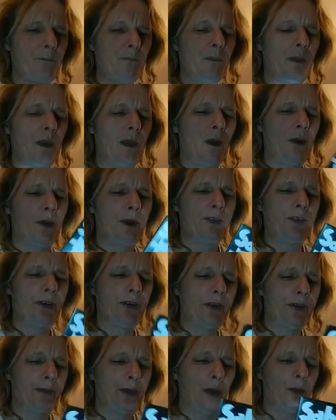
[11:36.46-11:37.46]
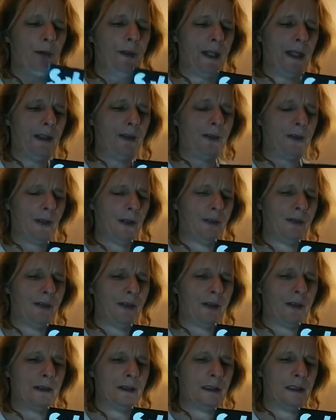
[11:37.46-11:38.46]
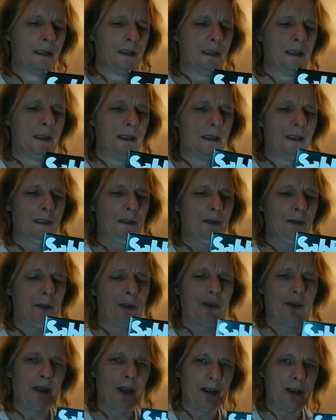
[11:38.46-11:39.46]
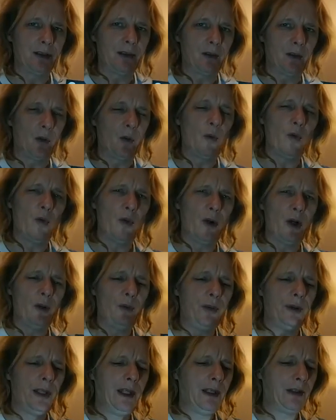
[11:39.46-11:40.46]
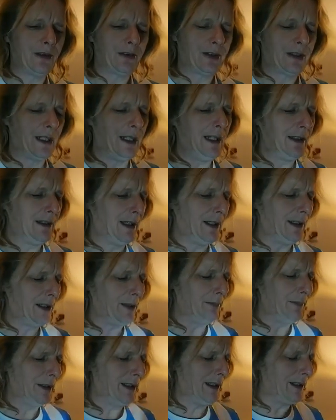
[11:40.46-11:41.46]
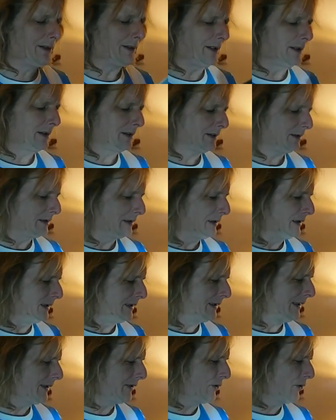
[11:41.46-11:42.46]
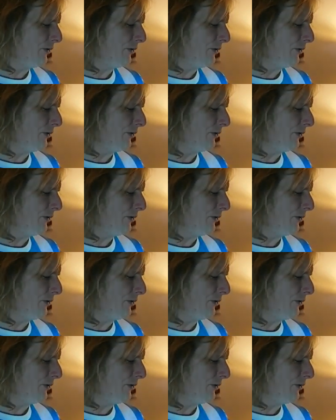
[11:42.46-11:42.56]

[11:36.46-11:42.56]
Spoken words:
which is some outtake stuff, which again you're like, oh, outtakes, great, that could be good. It could be